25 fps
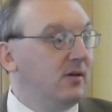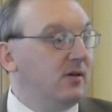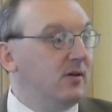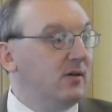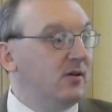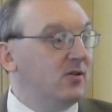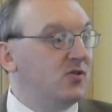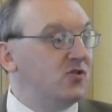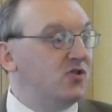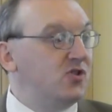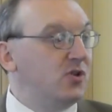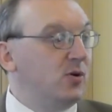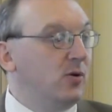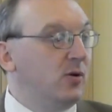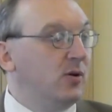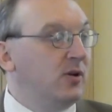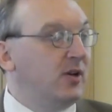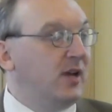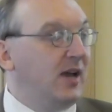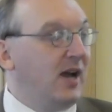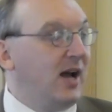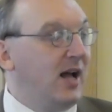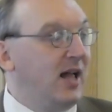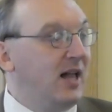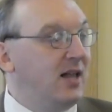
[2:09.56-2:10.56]
As John
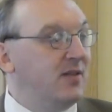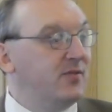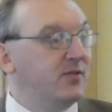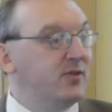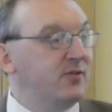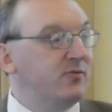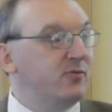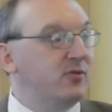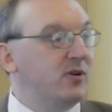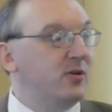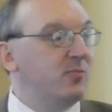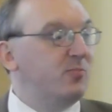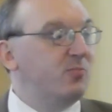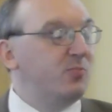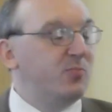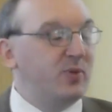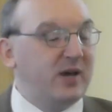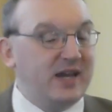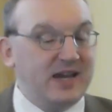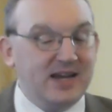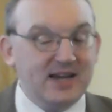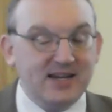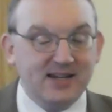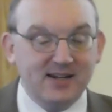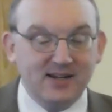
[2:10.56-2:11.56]
Calvin
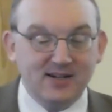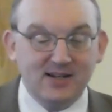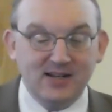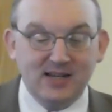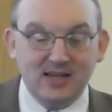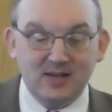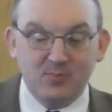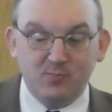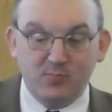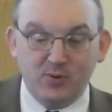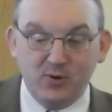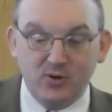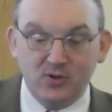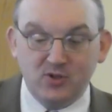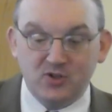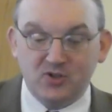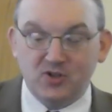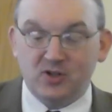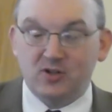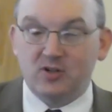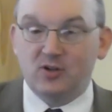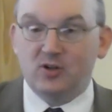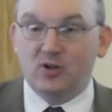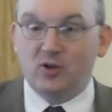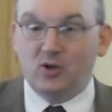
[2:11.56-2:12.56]
repeatedly puts
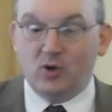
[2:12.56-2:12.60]
it,